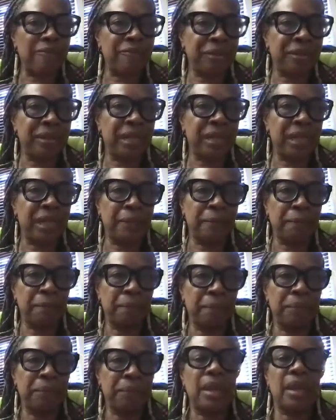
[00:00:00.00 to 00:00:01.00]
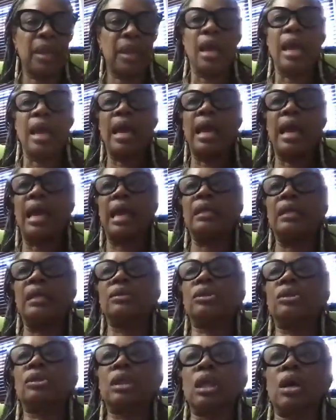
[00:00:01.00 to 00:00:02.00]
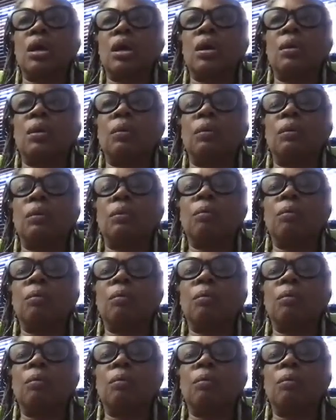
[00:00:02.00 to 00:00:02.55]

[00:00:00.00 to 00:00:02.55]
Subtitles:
freely. And so